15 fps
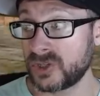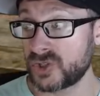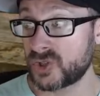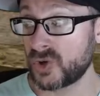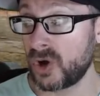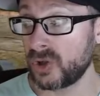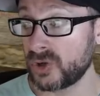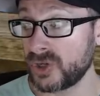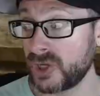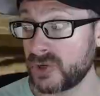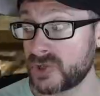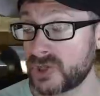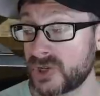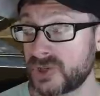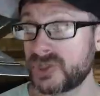controller
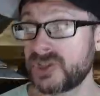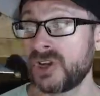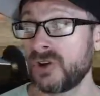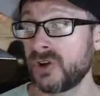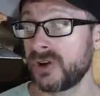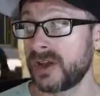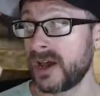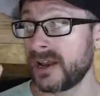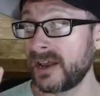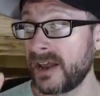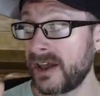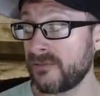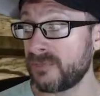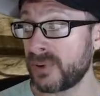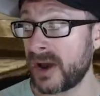users, you're gonna
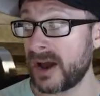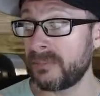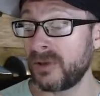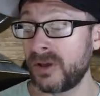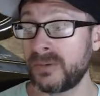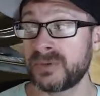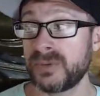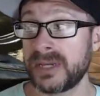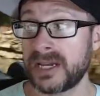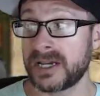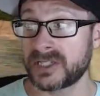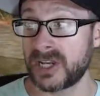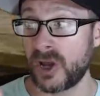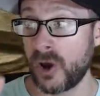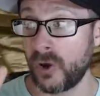have problems because it